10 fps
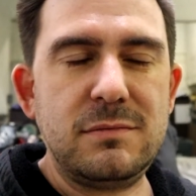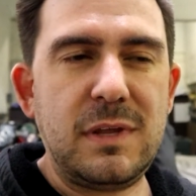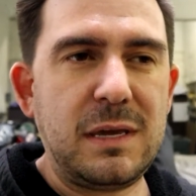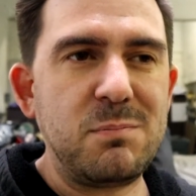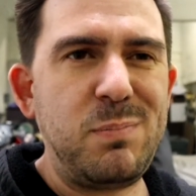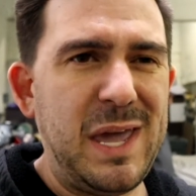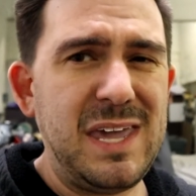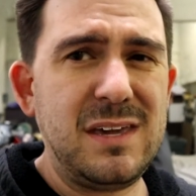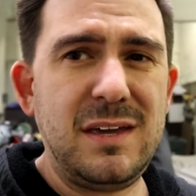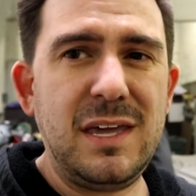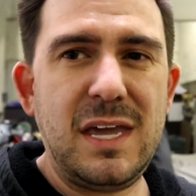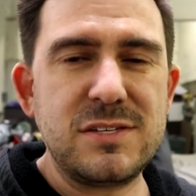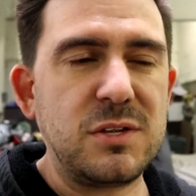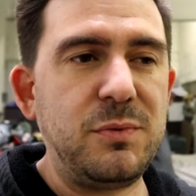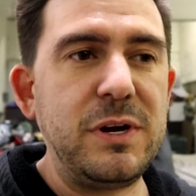like, bank, I
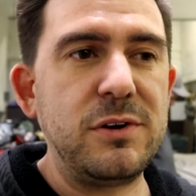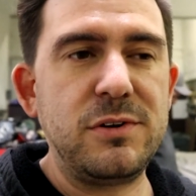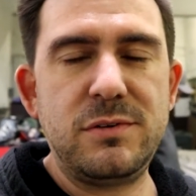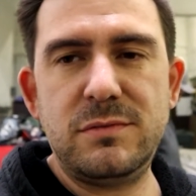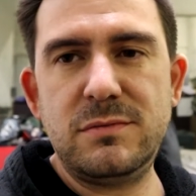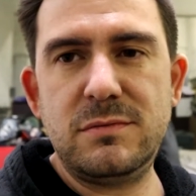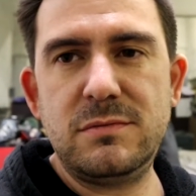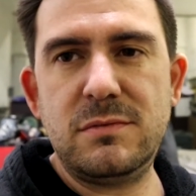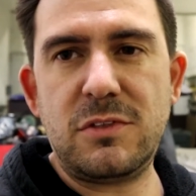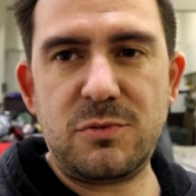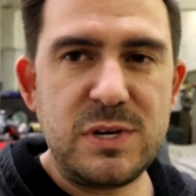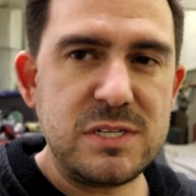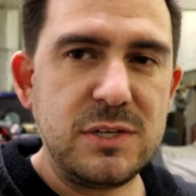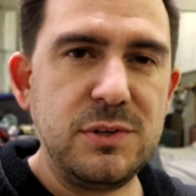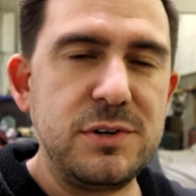guess, the rear 3
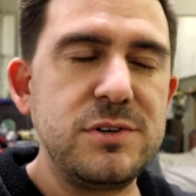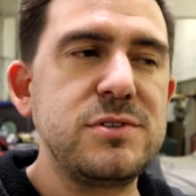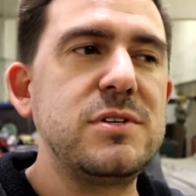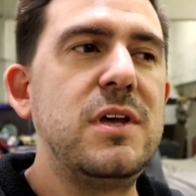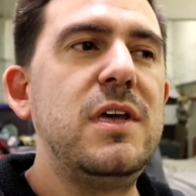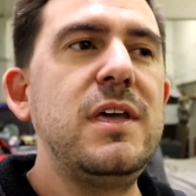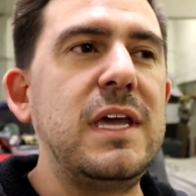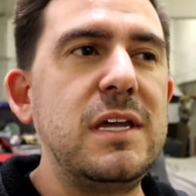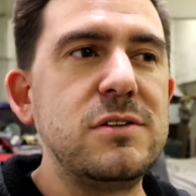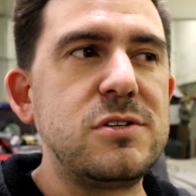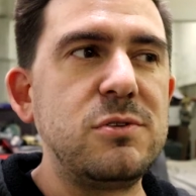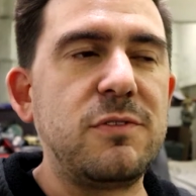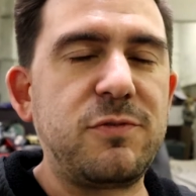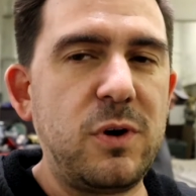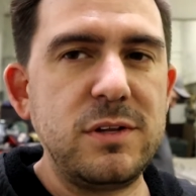cylinders, into the
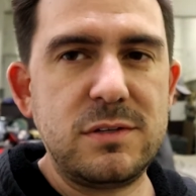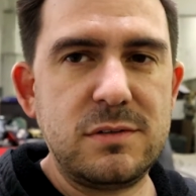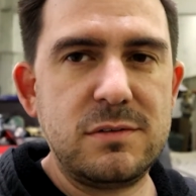front.